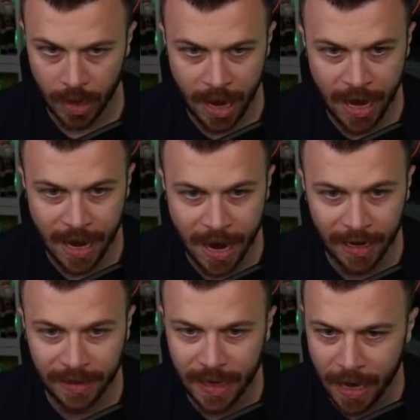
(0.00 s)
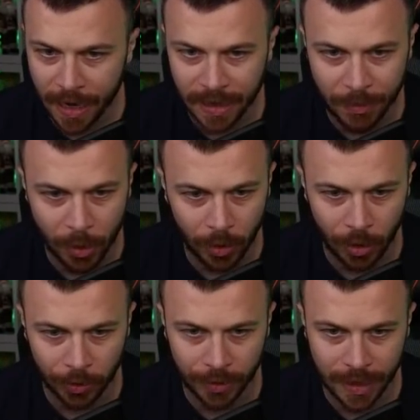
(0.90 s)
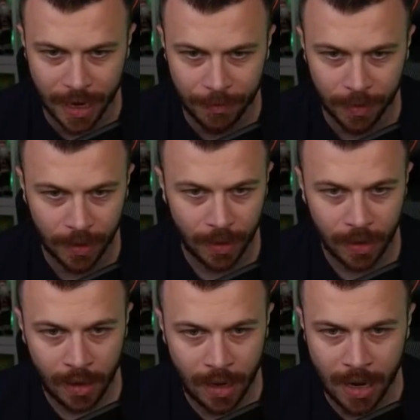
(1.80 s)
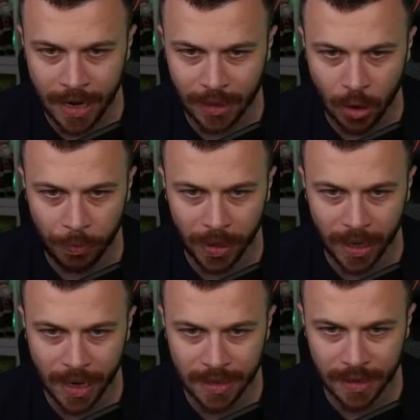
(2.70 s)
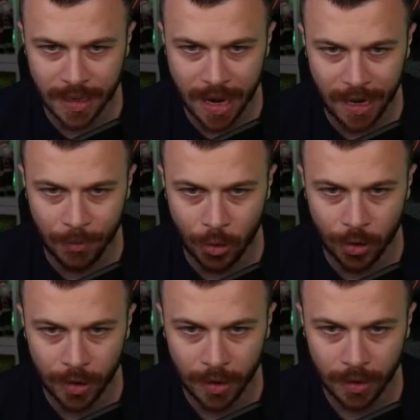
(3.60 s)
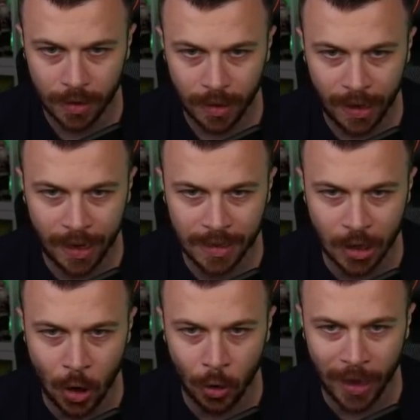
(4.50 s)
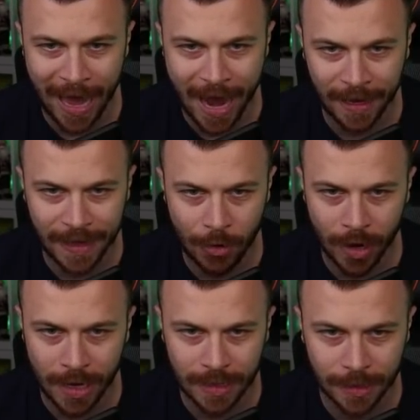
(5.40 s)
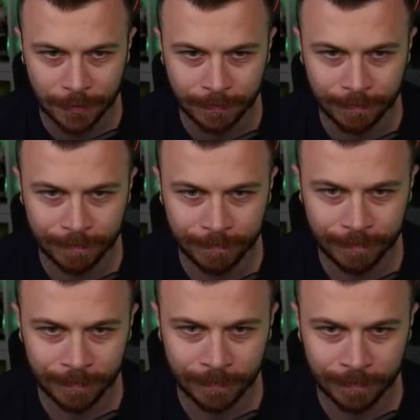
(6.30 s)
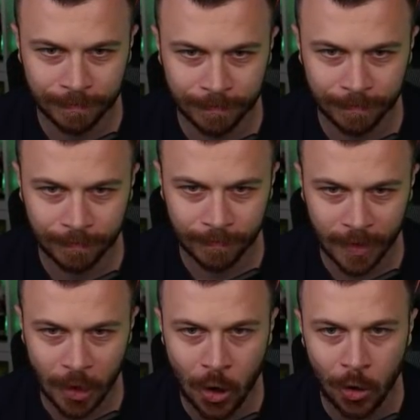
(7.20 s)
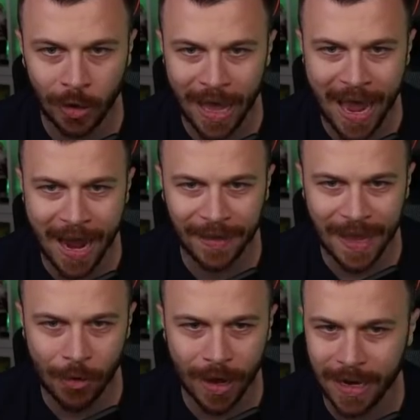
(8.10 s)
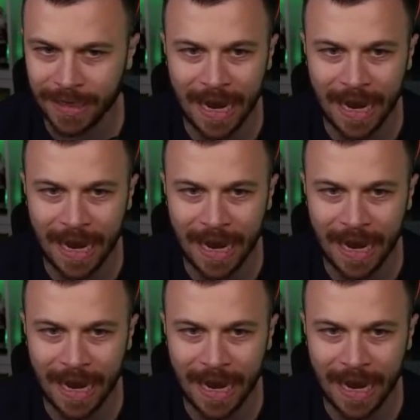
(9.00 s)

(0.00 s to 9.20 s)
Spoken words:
AI taking the ball all the time. I don't play against this guy anymore. It is all AI now, guys. All AI now, guys.